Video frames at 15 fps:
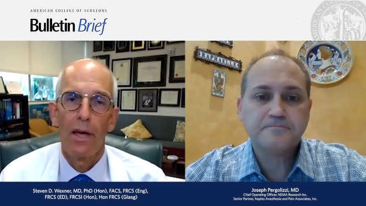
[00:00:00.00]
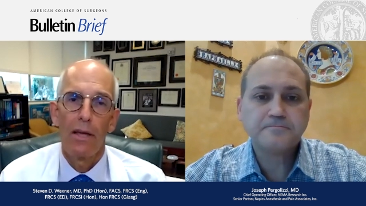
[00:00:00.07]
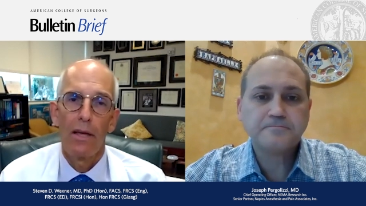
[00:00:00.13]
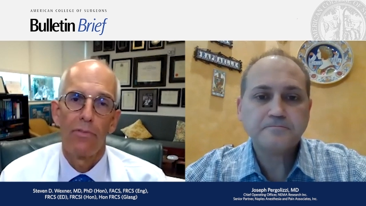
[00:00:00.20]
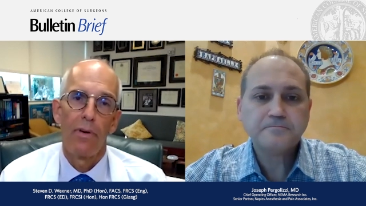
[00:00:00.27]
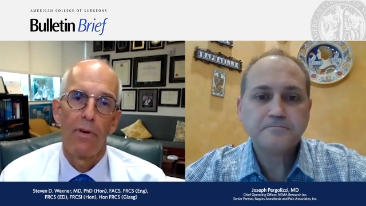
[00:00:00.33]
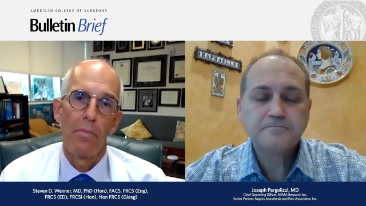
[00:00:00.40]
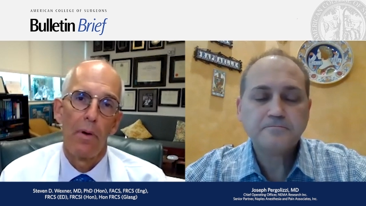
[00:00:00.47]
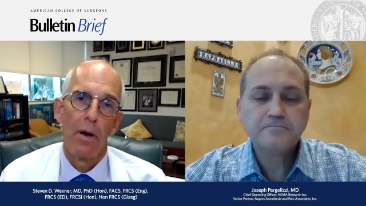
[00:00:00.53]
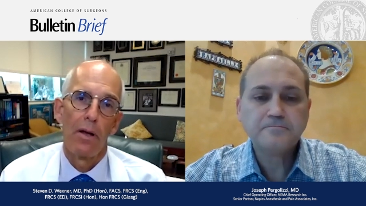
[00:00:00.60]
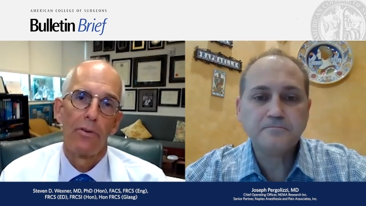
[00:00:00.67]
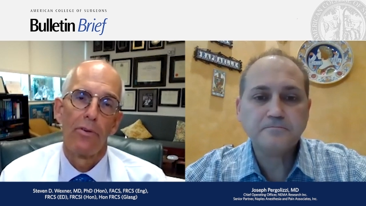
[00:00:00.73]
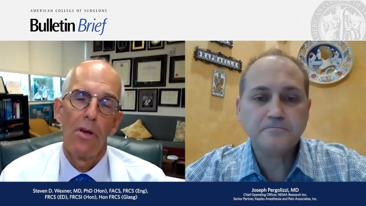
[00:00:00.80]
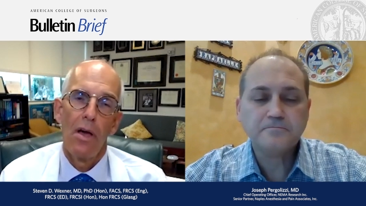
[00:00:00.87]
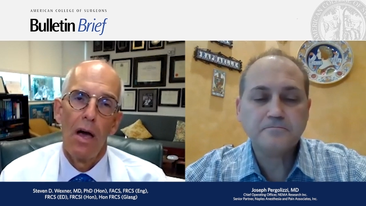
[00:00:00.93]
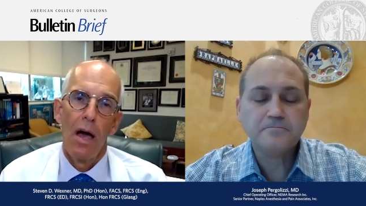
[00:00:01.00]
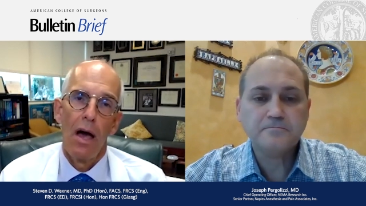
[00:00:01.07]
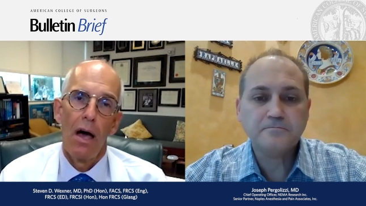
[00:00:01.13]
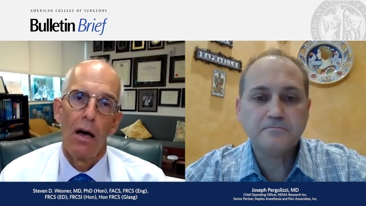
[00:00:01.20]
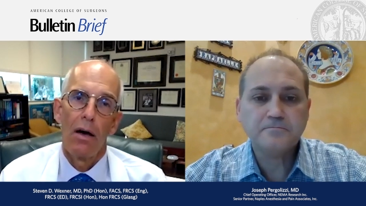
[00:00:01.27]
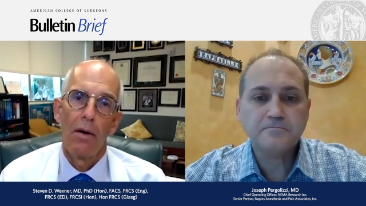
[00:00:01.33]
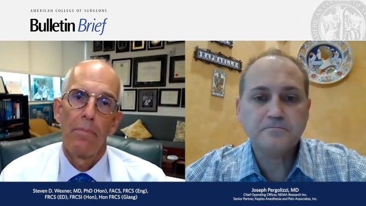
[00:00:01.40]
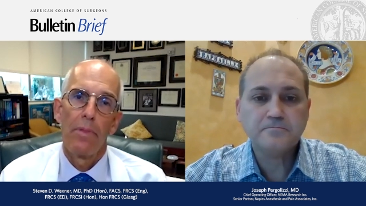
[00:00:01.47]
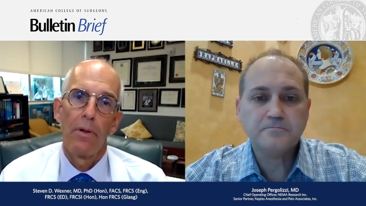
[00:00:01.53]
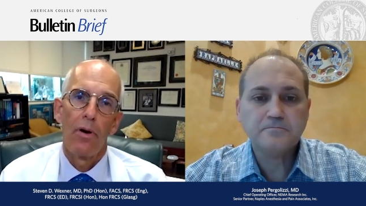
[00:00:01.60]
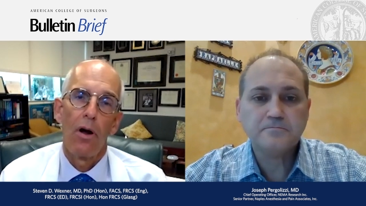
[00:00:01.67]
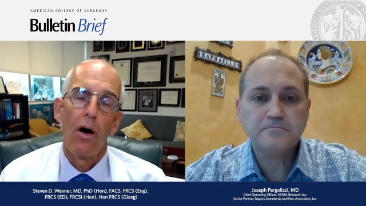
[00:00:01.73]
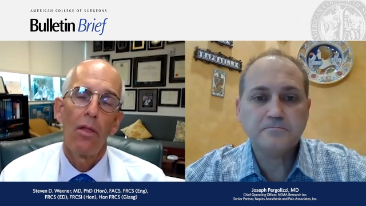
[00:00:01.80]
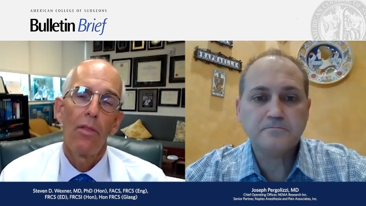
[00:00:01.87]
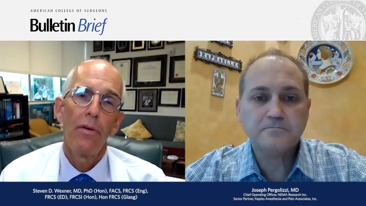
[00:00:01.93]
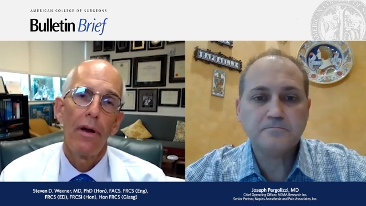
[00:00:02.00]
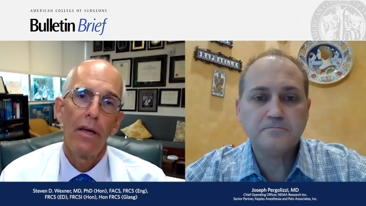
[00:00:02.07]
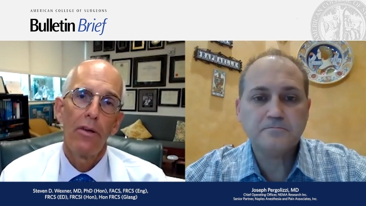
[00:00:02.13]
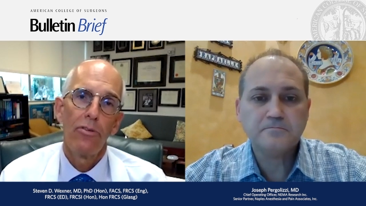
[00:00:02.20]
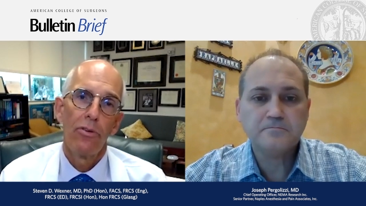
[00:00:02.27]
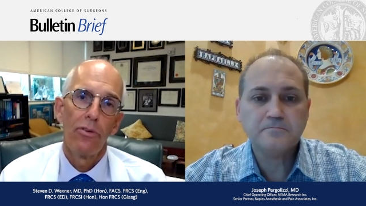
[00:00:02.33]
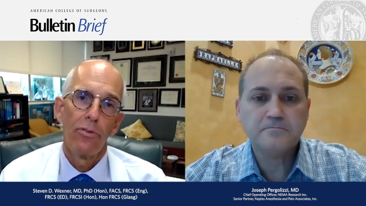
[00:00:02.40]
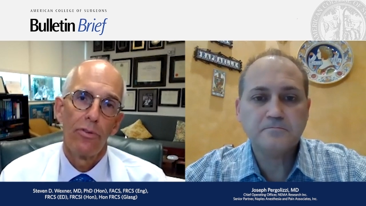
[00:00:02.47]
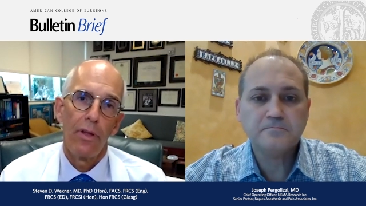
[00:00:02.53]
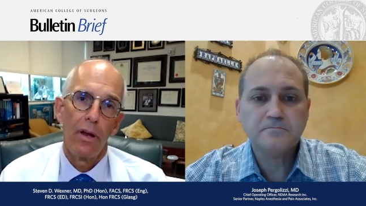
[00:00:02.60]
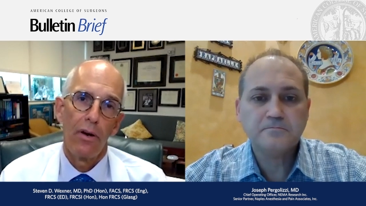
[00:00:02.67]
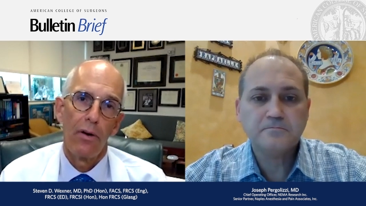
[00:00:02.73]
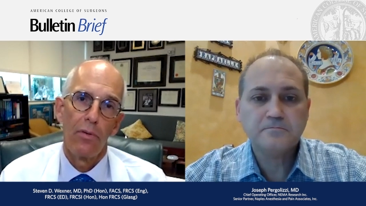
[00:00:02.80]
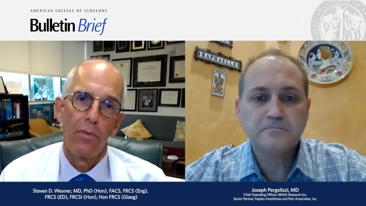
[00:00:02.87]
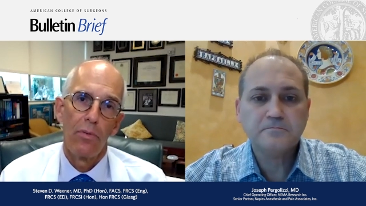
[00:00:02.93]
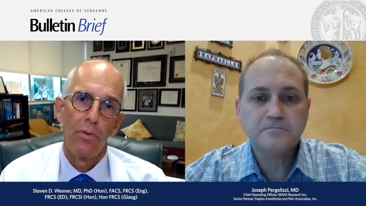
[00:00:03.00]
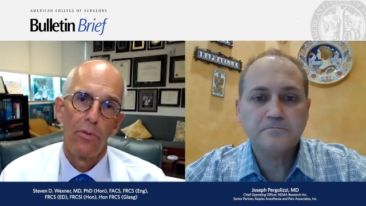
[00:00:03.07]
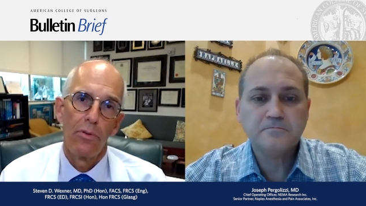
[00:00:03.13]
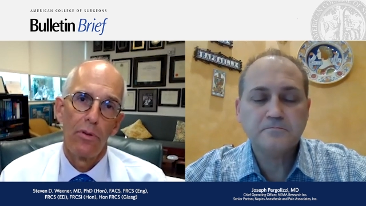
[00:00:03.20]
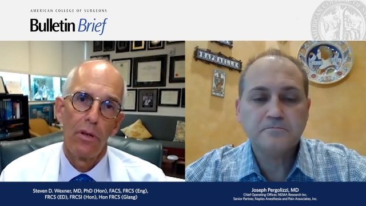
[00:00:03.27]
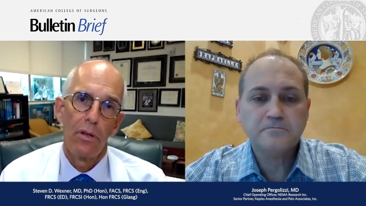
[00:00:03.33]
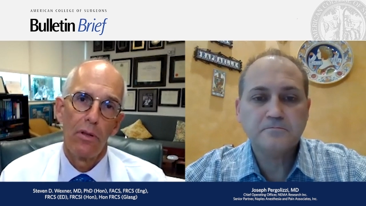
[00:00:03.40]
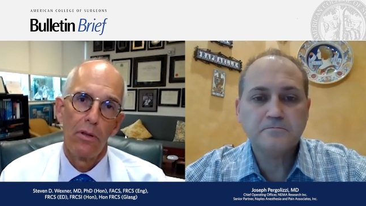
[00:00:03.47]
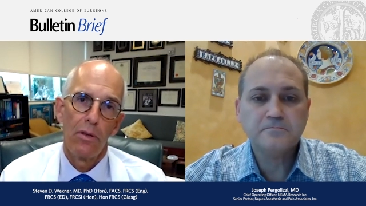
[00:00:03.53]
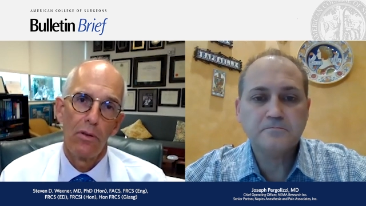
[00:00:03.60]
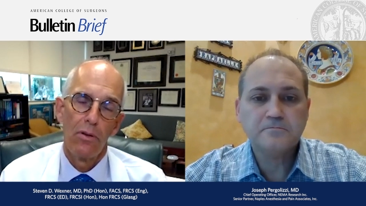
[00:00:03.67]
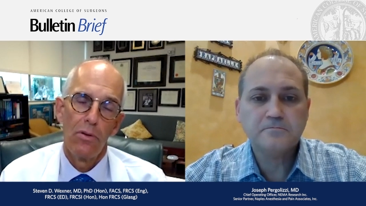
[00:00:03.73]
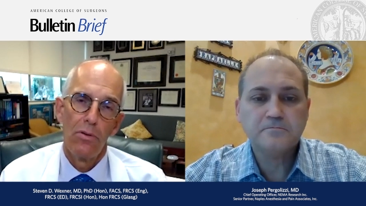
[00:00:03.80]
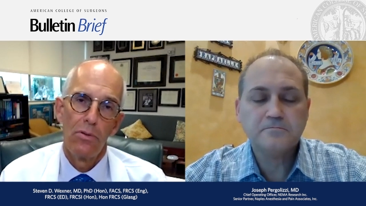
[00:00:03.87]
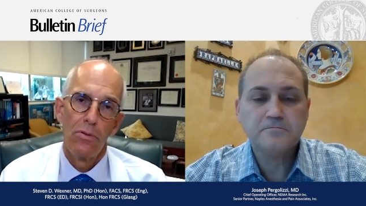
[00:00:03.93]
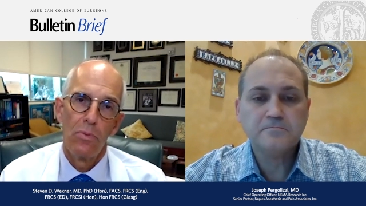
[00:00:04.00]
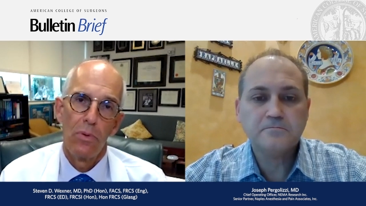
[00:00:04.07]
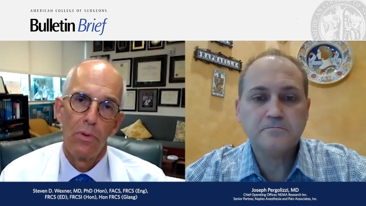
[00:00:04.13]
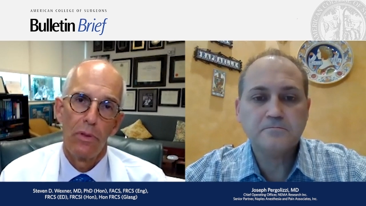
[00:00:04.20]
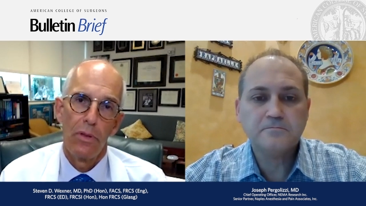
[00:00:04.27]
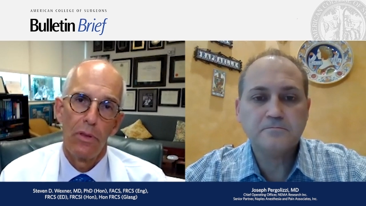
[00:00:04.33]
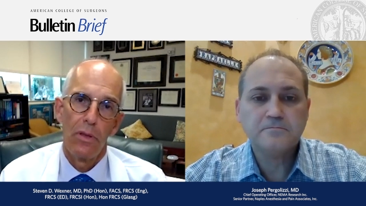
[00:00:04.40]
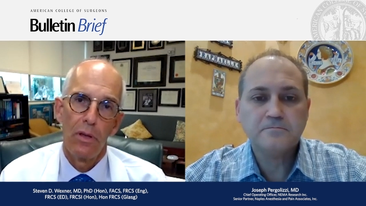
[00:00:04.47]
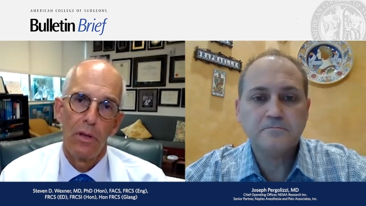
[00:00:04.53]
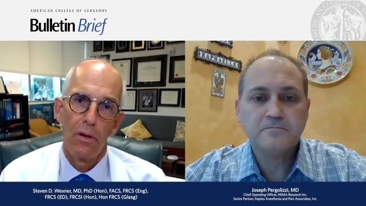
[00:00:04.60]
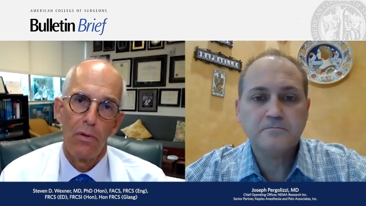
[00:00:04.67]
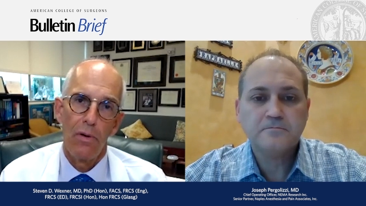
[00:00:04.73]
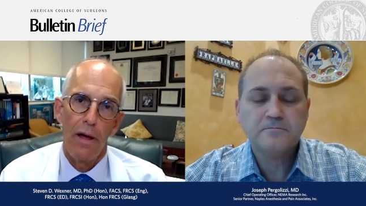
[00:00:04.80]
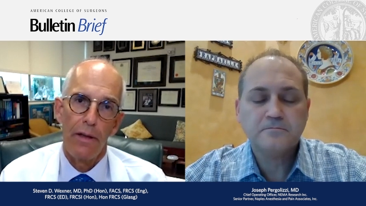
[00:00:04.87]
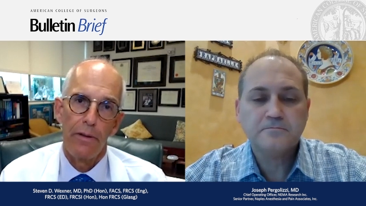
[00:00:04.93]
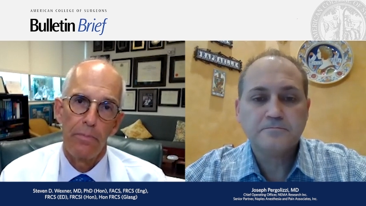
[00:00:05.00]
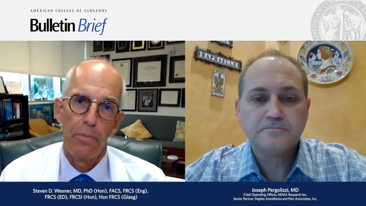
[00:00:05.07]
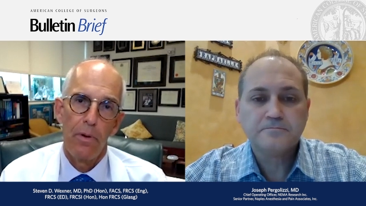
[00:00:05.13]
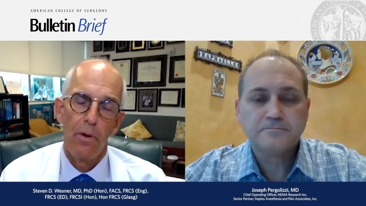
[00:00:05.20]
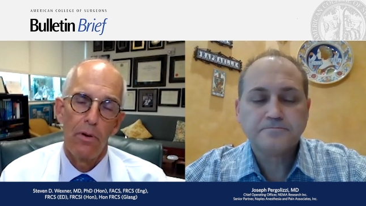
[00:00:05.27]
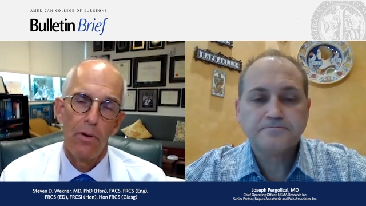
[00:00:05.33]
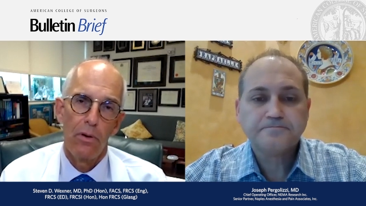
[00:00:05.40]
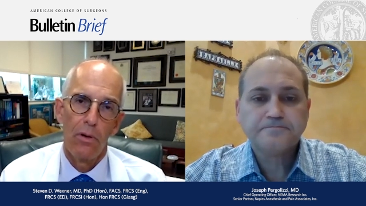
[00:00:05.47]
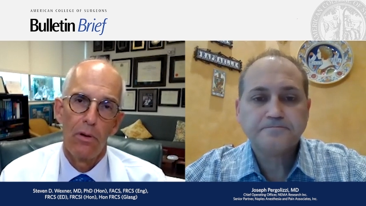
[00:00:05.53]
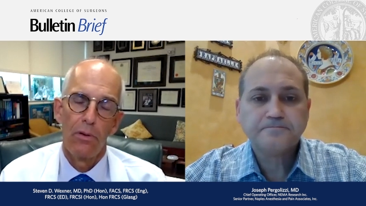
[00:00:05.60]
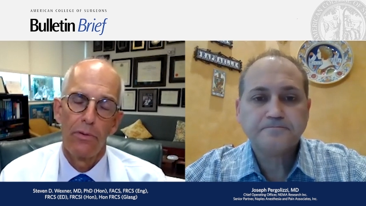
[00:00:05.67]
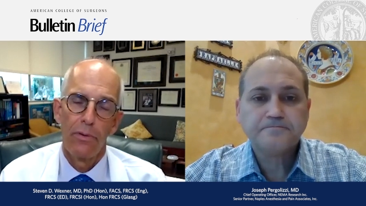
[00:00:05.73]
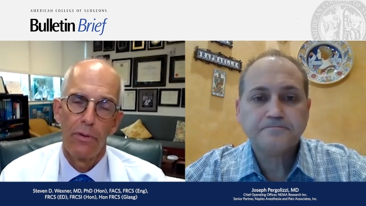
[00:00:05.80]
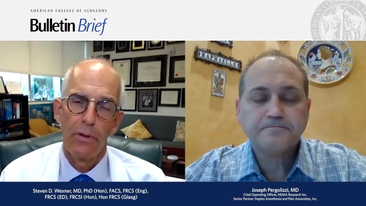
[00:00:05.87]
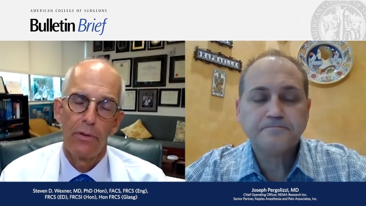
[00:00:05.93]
Speaker 1: thanks very much. Uh, there are other agents that are routinely used within the ERAS protocols, and,